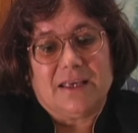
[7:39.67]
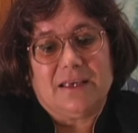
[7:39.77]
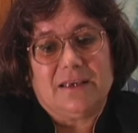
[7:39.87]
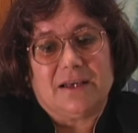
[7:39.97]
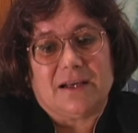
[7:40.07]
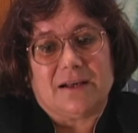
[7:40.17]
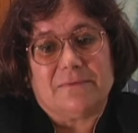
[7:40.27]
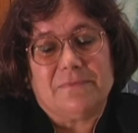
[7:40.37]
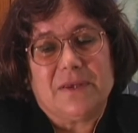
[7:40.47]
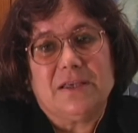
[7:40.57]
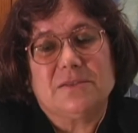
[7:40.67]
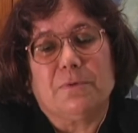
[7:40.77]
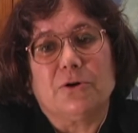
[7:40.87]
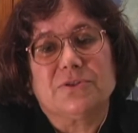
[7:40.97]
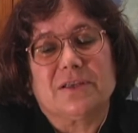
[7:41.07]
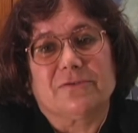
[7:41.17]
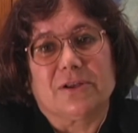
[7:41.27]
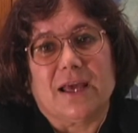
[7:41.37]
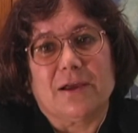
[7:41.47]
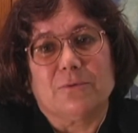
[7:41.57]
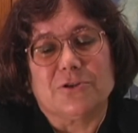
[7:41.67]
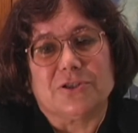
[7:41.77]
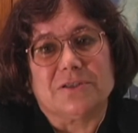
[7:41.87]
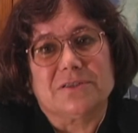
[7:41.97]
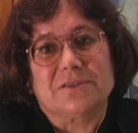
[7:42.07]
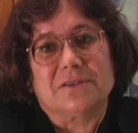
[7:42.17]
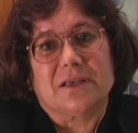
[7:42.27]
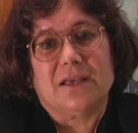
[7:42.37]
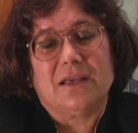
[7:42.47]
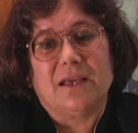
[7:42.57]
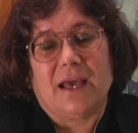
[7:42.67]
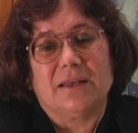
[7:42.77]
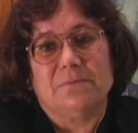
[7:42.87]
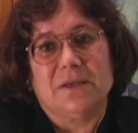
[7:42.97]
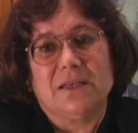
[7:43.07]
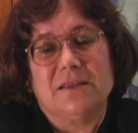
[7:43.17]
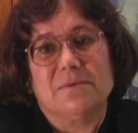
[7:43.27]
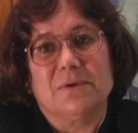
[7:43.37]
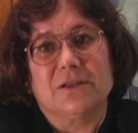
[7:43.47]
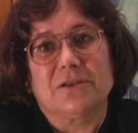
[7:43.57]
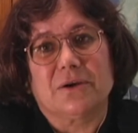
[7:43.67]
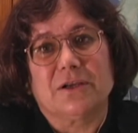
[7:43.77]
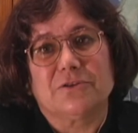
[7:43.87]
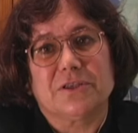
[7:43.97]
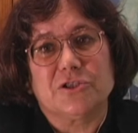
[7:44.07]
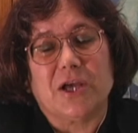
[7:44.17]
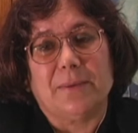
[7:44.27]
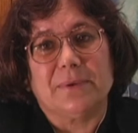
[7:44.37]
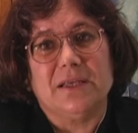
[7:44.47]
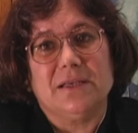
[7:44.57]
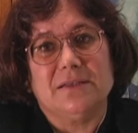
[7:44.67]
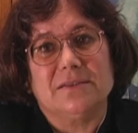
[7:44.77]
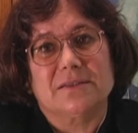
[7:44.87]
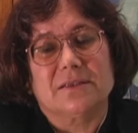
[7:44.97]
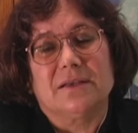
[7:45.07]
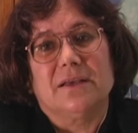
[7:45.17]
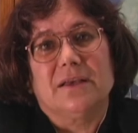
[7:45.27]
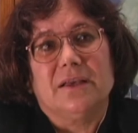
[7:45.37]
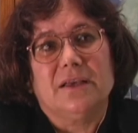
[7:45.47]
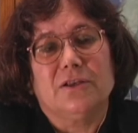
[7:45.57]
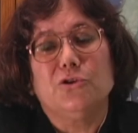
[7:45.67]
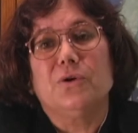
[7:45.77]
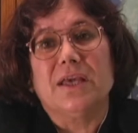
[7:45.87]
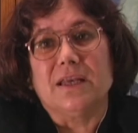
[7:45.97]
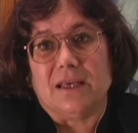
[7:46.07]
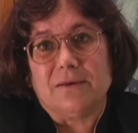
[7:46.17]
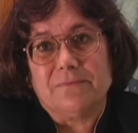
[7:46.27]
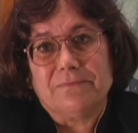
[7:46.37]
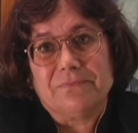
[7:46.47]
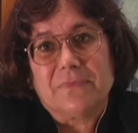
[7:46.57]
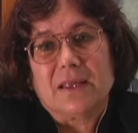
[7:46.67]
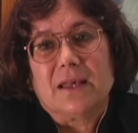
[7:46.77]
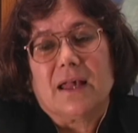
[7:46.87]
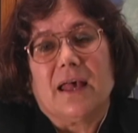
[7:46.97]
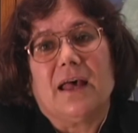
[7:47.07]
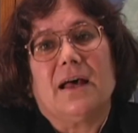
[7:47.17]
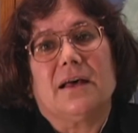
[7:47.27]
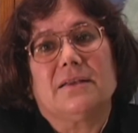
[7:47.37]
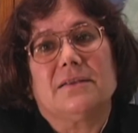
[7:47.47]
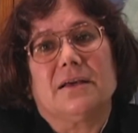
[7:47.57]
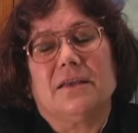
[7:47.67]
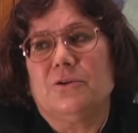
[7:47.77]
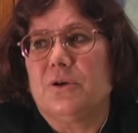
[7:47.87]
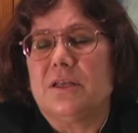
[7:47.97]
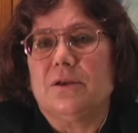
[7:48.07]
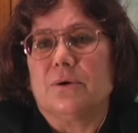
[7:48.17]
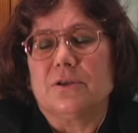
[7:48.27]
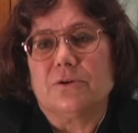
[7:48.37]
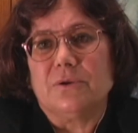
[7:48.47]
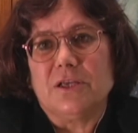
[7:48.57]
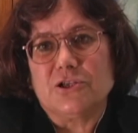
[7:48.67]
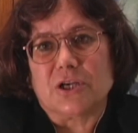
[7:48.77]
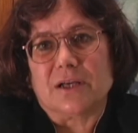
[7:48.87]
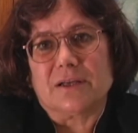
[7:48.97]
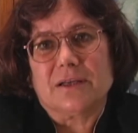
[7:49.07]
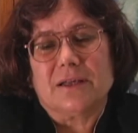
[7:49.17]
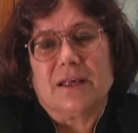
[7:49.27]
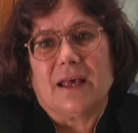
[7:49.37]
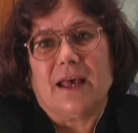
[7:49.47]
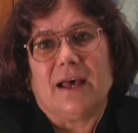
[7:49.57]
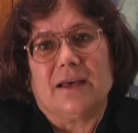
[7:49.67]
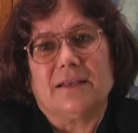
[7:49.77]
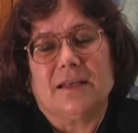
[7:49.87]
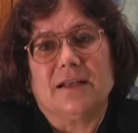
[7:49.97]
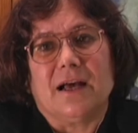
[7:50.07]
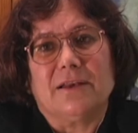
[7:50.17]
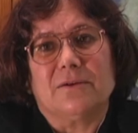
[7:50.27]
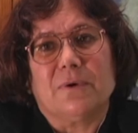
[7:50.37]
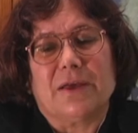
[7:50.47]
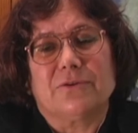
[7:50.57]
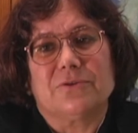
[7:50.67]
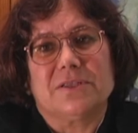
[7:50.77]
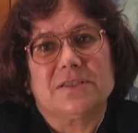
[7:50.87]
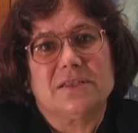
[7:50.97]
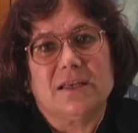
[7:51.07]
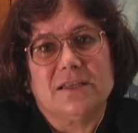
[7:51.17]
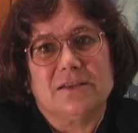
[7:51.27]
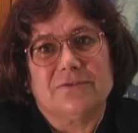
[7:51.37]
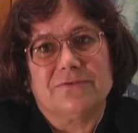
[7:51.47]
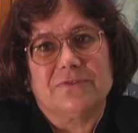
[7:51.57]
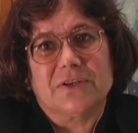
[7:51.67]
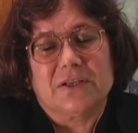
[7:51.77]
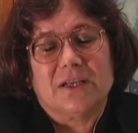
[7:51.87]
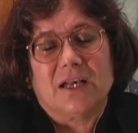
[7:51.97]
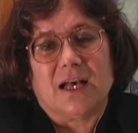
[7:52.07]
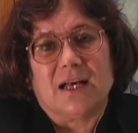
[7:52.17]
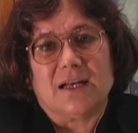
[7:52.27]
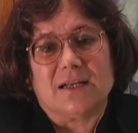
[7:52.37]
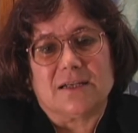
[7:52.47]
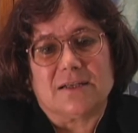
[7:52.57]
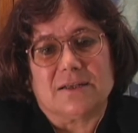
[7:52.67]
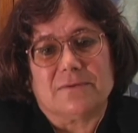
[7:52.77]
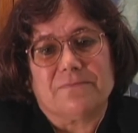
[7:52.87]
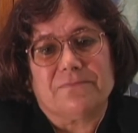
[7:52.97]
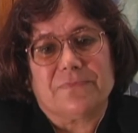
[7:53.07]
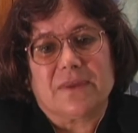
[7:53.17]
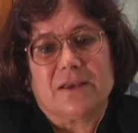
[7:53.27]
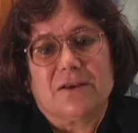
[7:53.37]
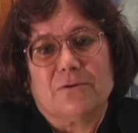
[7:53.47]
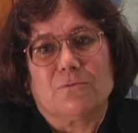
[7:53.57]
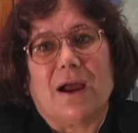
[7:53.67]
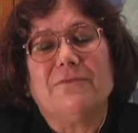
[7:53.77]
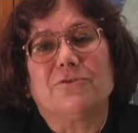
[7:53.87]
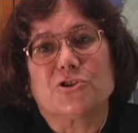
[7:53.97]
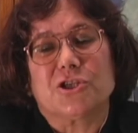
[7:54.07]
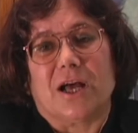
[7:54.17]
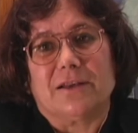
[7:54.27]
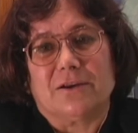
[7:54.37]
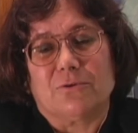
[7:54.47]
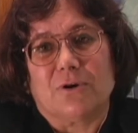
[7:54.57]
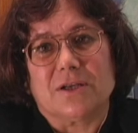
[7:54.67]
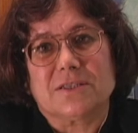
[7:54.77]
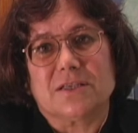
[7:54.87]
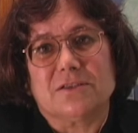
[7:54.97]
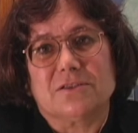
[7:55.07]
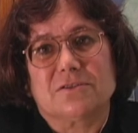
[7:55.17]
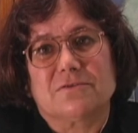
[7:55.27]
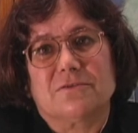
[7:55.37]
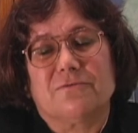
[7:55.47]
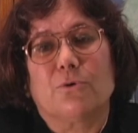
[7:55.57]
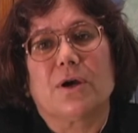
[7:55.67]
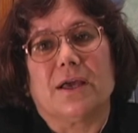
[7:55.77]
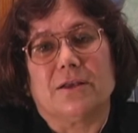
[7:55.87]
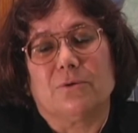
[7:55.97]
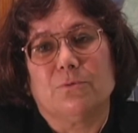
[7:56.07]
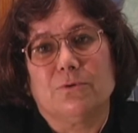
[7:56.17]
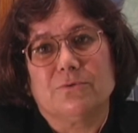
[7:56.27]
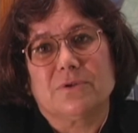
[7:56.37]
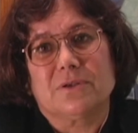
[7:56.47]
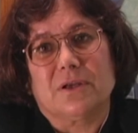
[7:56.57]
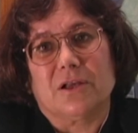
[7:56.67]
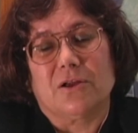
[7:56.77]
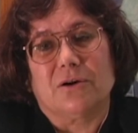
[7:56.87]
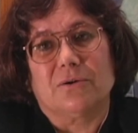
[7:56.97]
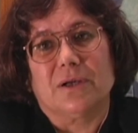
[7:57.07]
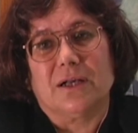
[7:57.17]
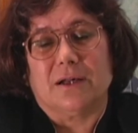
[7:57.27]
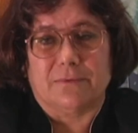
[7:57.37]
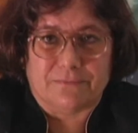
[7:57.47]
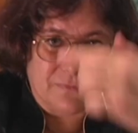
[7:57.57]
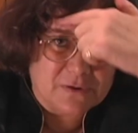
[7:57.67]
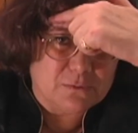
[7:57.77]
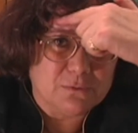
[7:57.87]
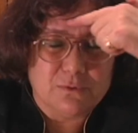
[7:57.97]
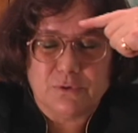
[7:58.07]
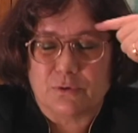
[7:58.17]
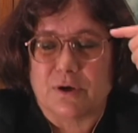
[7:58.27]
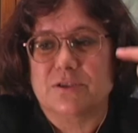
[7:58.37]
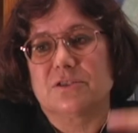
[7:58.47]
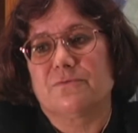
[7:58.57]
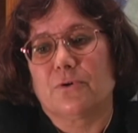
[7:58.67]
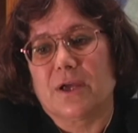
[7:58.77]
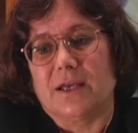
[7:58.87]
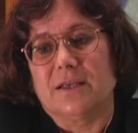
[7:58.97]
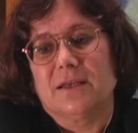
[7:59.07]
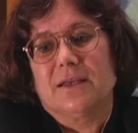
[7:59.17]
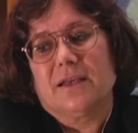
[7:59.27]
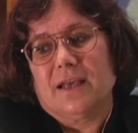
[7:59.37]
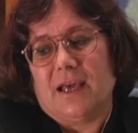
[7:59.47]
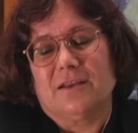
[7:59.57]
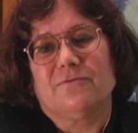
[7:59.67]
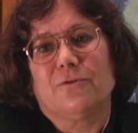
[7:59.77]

he spoke several languages. He had been in the military under the Japanese in New Guinea, and in New Guinea or Indonesia, and had gotten a rather distinctive rifle shot across his forehead, a wound along wound across his forehead, and